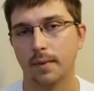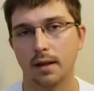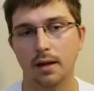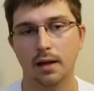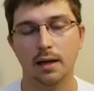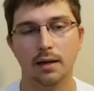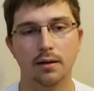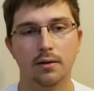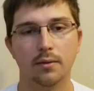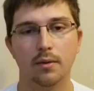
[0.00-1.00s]

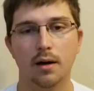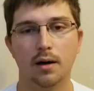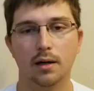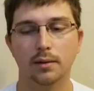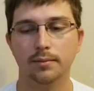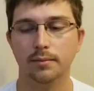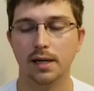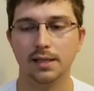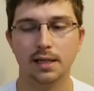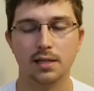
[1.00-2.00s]
and as
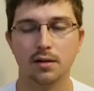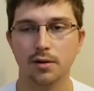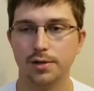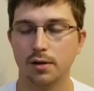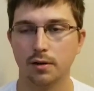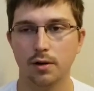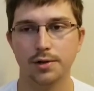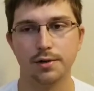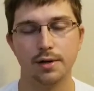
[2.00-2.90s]
it gets closer and closer,